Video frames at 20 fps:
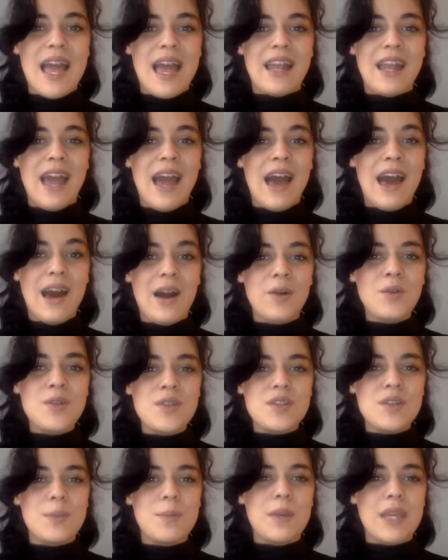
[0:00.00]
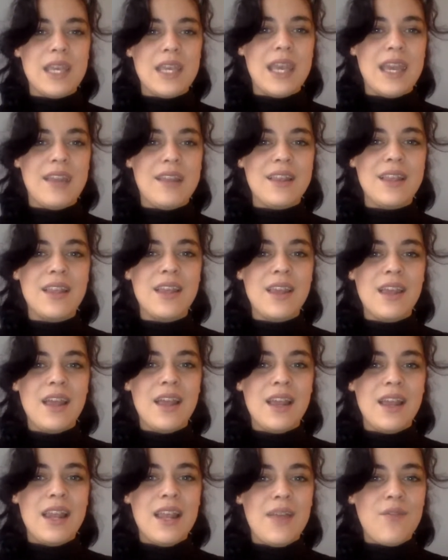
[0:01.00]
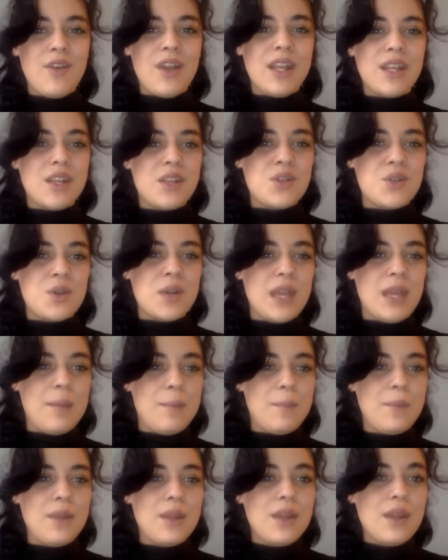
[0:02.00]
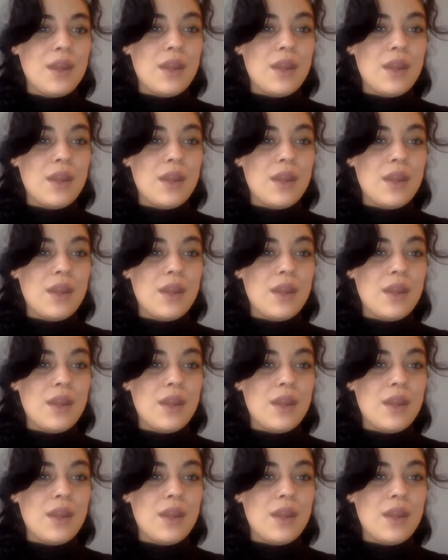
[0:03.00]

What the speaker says: and how to begin living the dream.